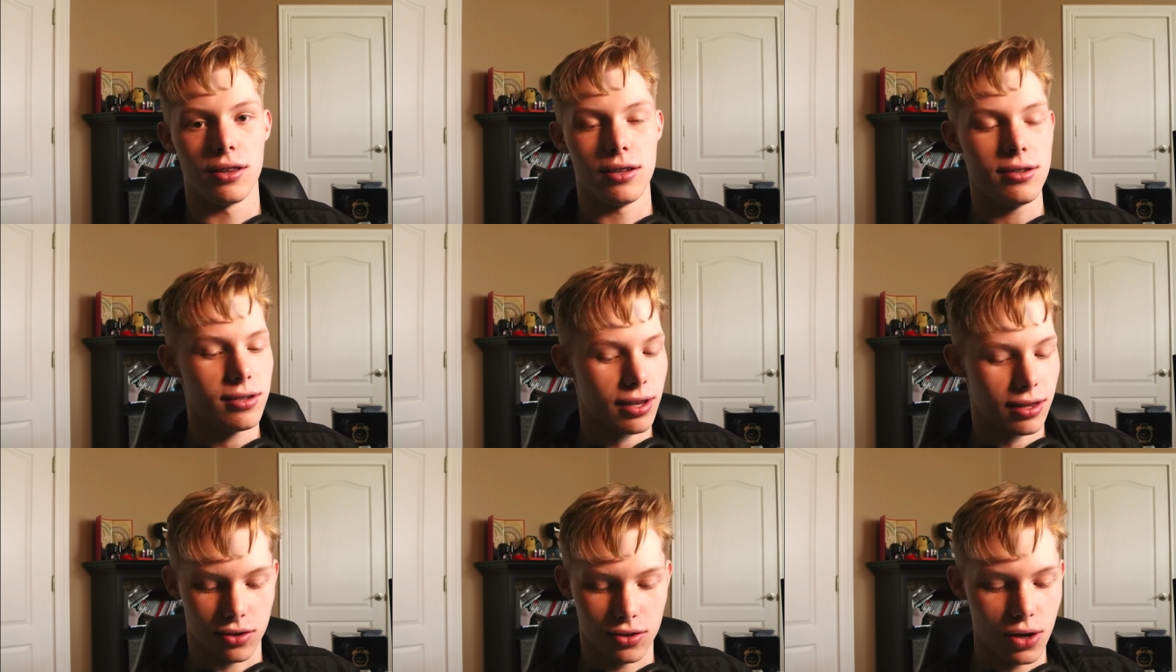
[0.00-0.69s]
This is
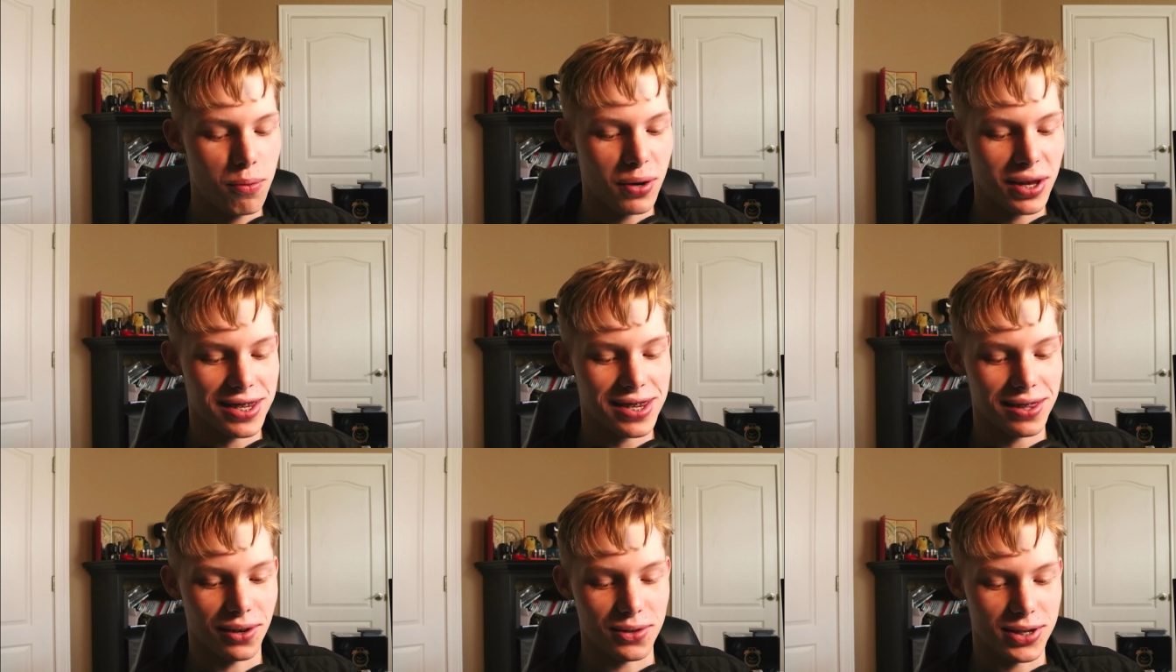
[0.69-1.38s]
like the
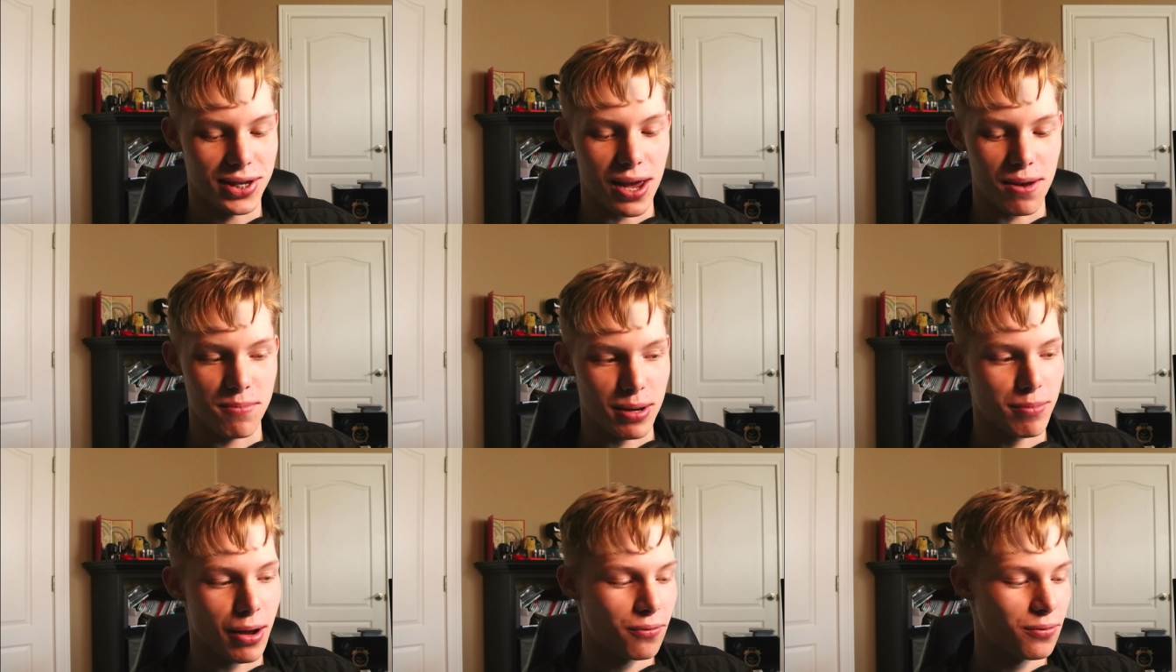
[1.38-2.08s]
stupidest little skit
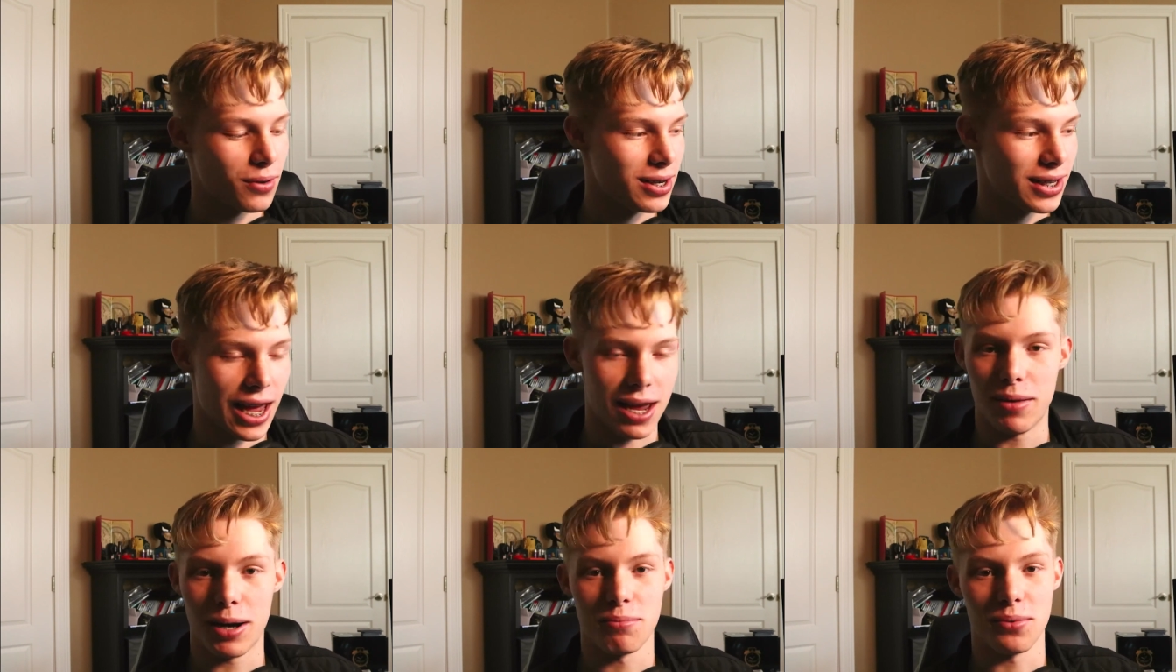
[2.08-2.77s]
me and my friend
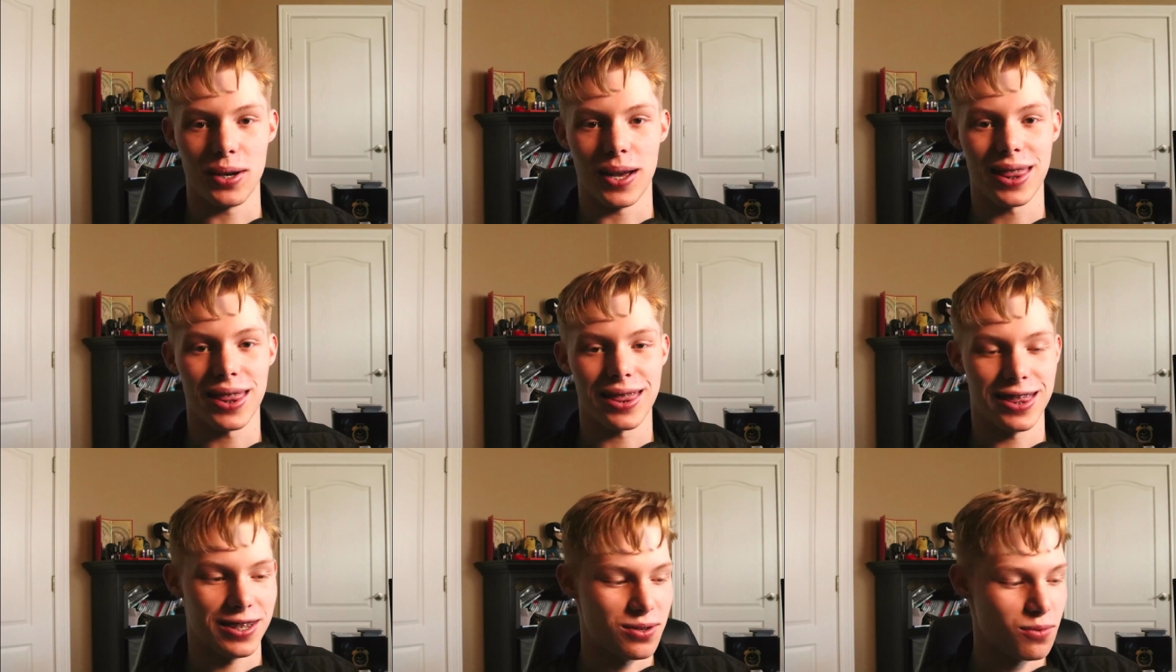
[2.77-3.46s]
came up with,
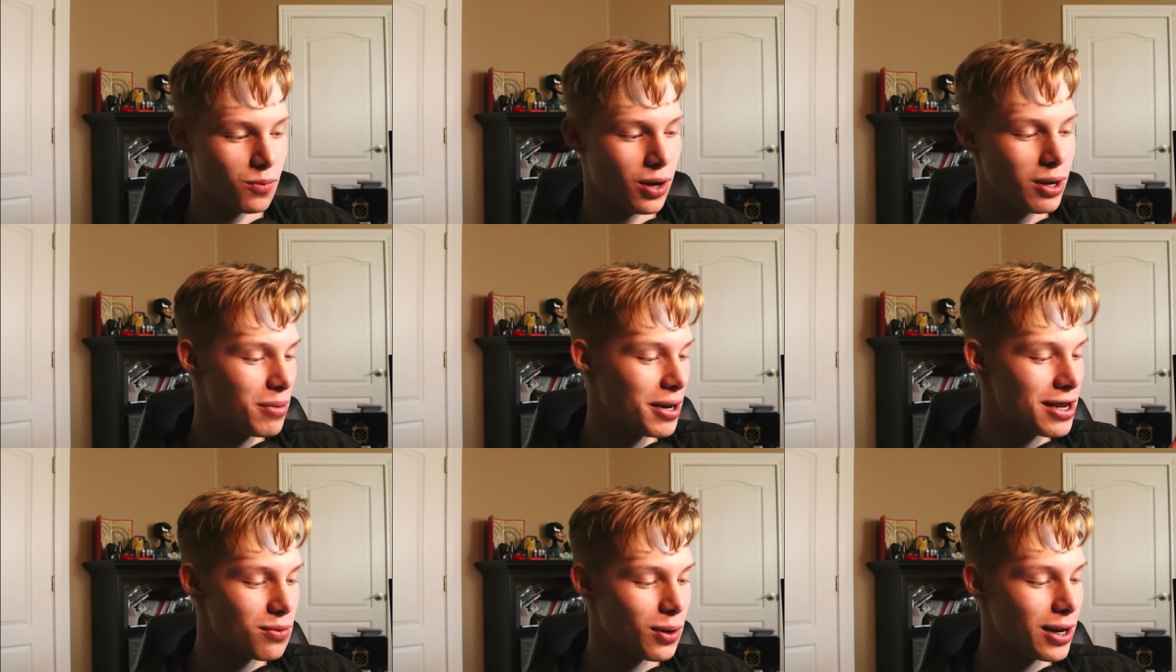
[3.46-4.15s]
this
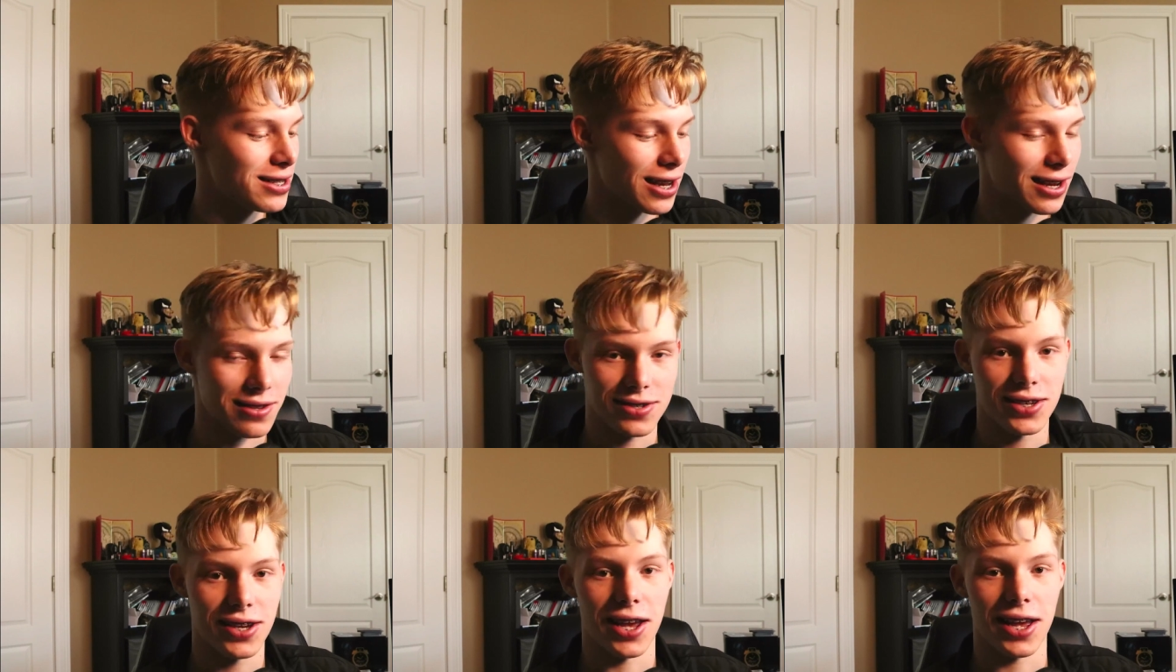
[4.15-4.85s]
1-minute, 20-second
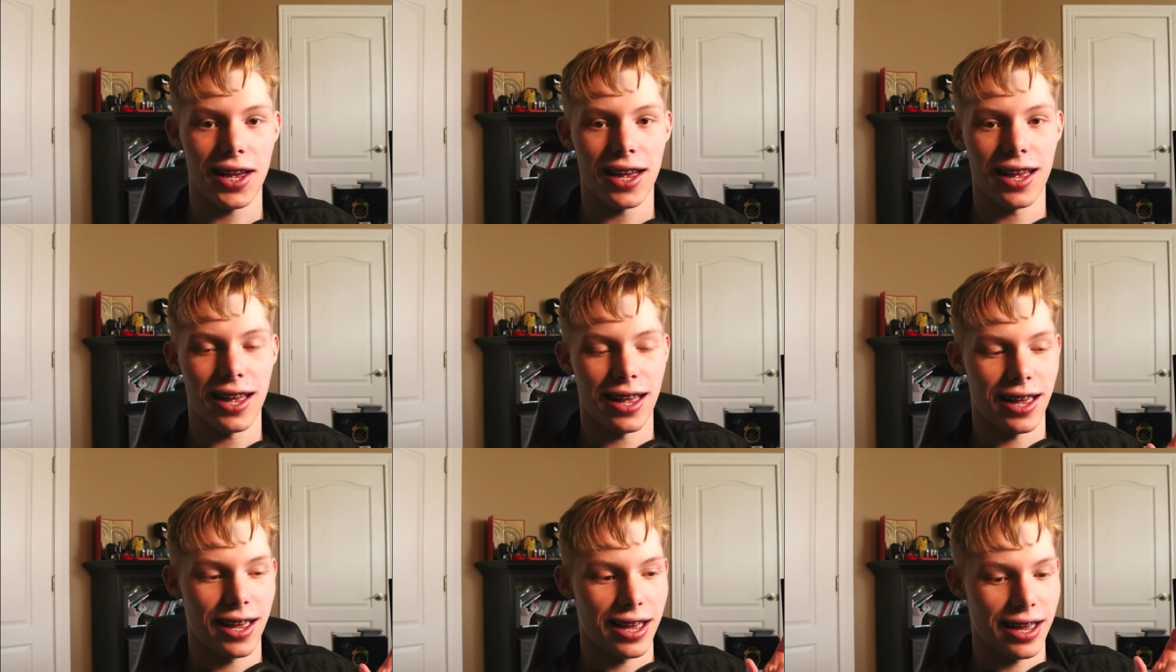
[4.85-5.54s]
skit,
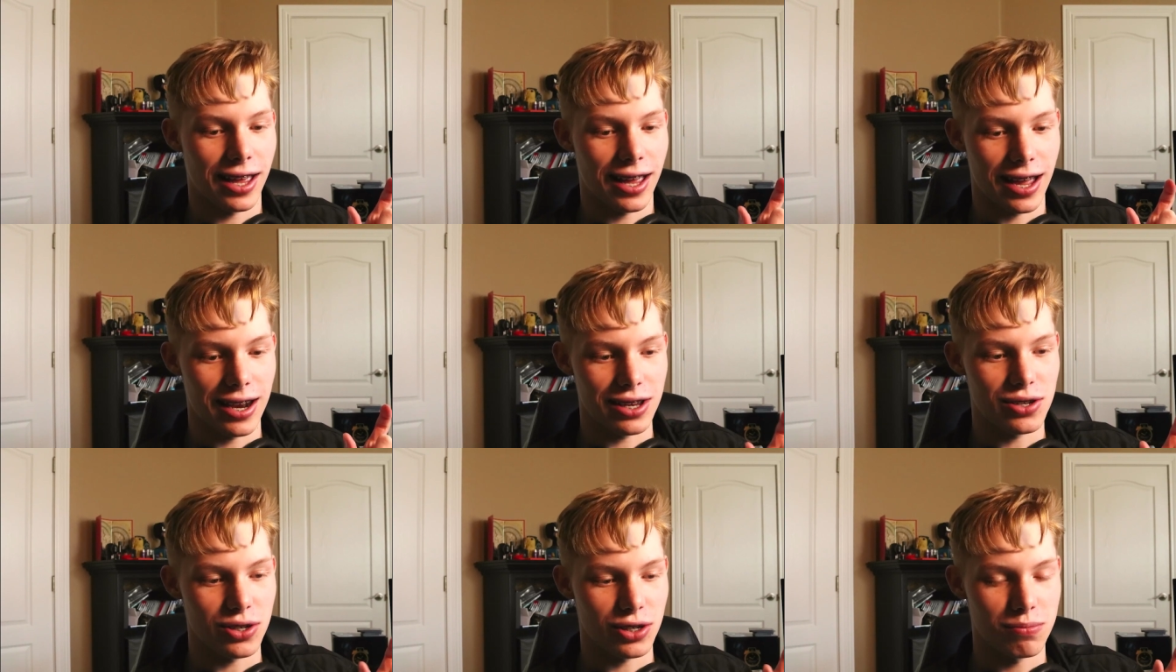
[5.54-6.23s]
and
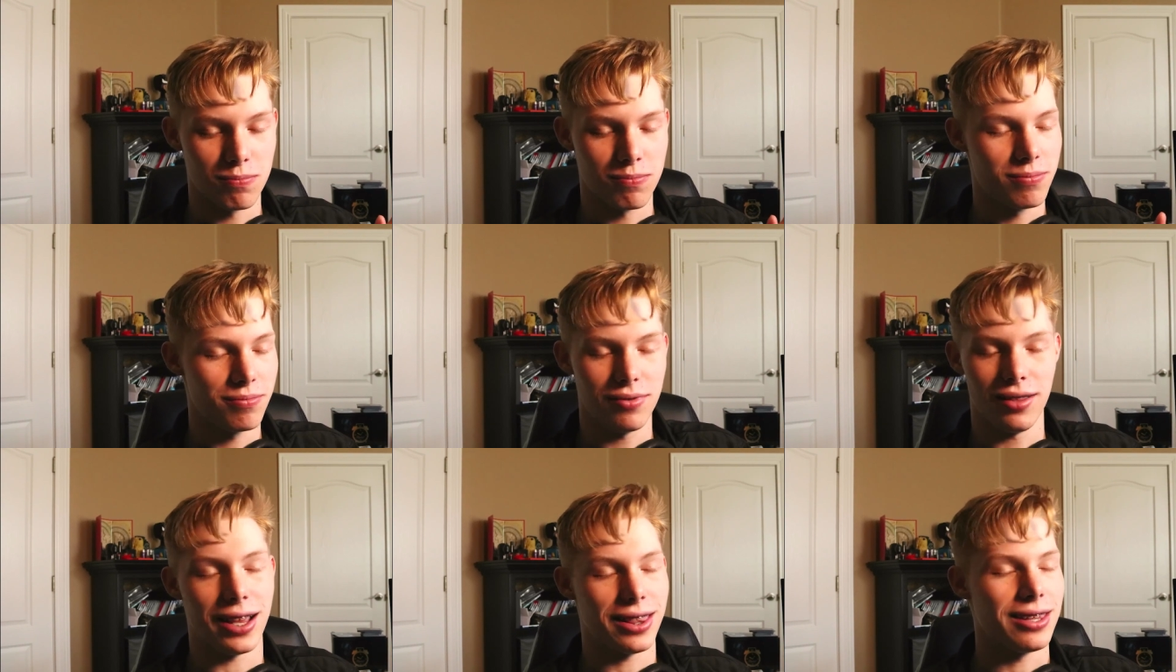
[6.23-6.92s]
it's just
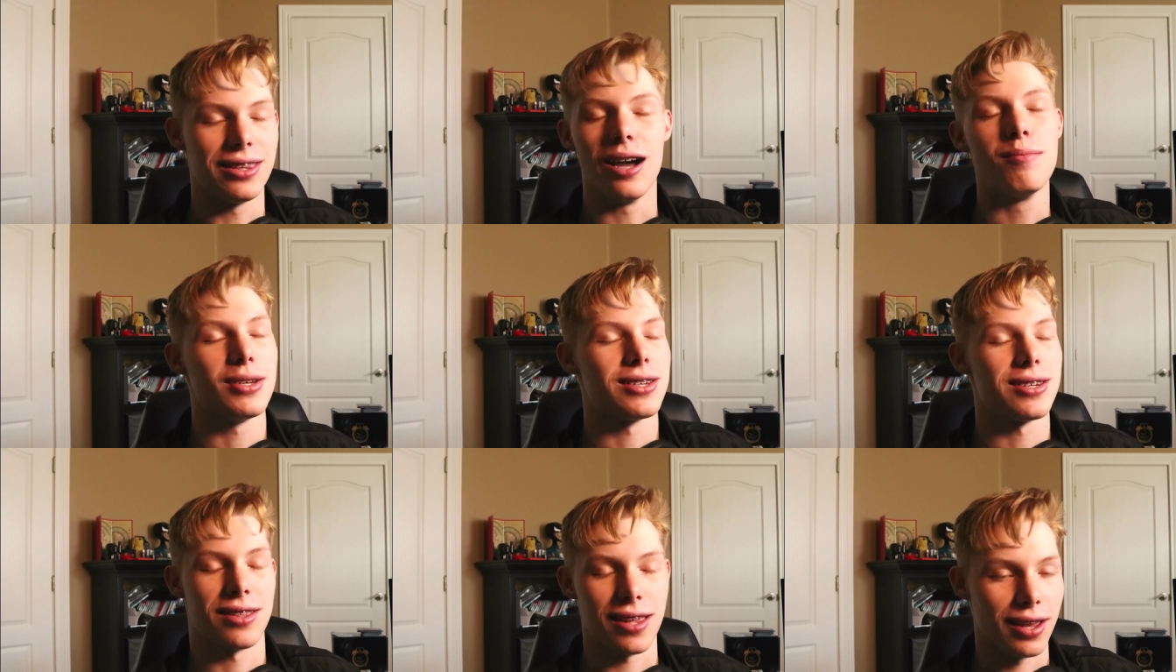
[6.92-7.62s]
like the
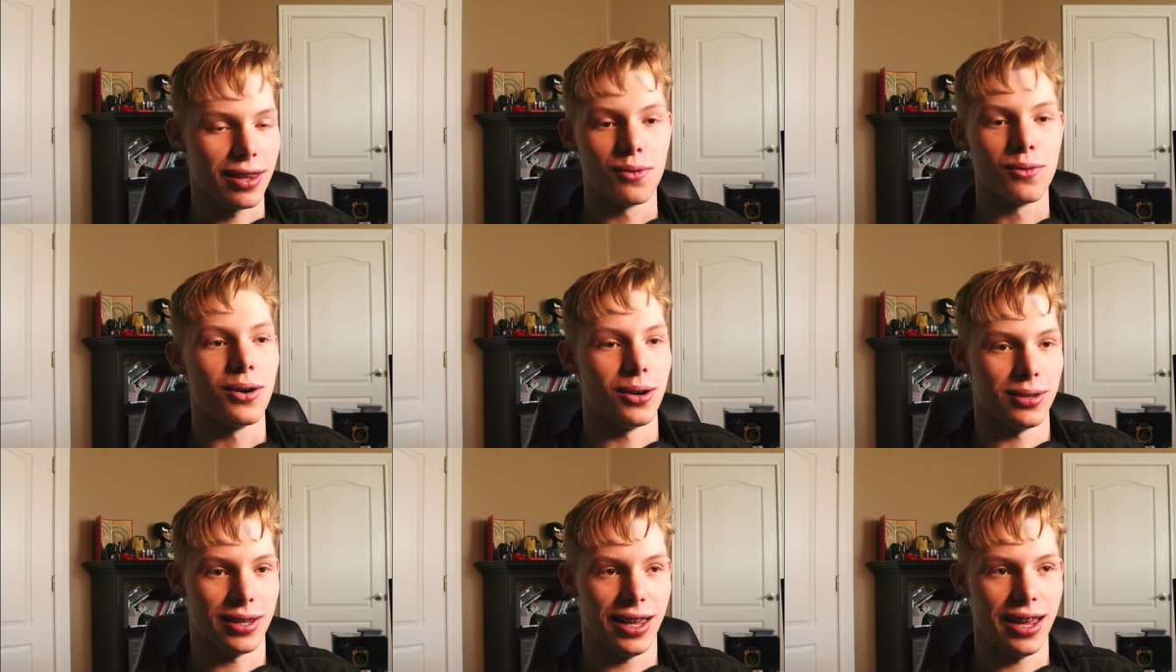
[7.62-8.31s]
dumbest thing in the
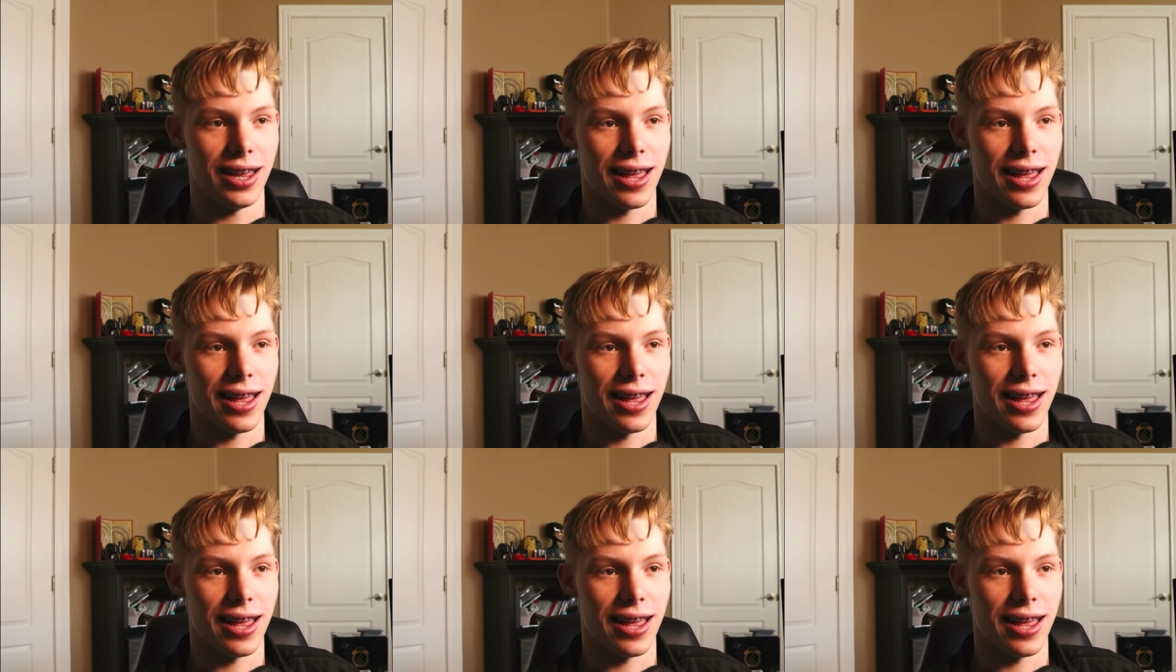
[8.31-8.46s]
world.